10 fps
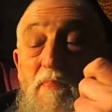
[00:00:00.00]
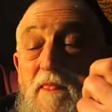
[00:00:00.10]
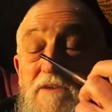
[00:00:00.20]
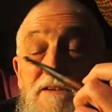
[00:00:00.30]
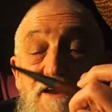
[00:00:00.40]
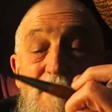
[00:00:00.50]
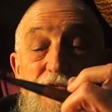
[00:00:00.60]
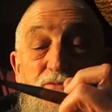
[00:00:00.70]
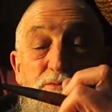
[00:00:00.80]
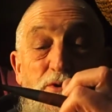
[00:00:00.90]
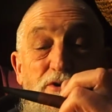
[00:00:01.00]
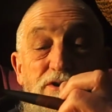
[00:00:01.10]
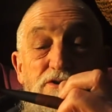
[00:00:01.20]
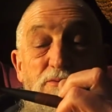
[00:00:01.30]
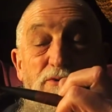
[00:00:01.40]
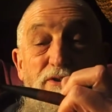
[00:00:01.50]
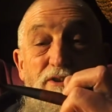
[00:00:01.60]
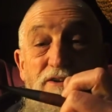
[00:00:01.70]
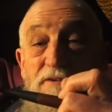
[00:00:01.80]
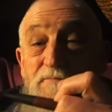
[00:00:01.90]
I say end up smoking something
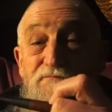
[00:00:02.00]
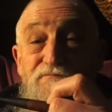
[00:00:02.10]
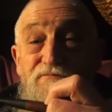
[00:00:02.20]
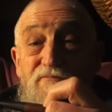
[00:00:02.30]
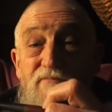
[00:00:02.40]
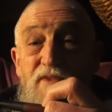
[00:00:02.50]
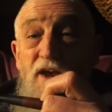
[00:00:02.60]
that I